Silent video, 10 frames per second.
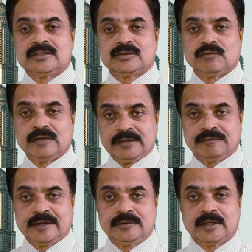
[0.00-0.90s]
So
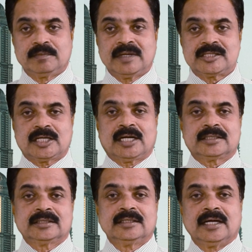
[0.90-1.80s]
verify your birth
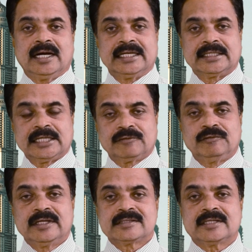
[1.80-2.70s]
chart and
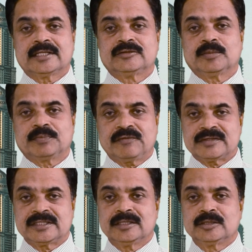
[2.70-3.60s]
carefully select your
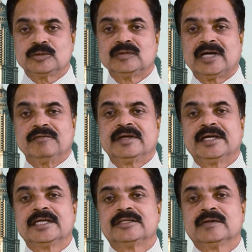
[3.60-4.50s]
profession to
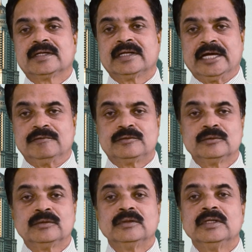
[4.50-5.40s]
navigate your life
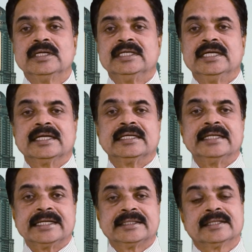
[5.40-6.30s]
to a
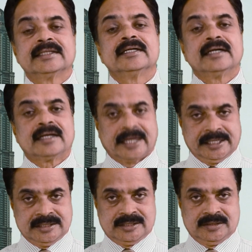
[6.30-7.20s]
greater
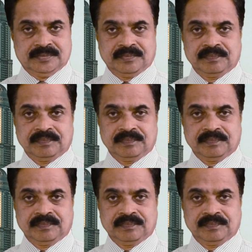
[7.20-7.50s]
heights.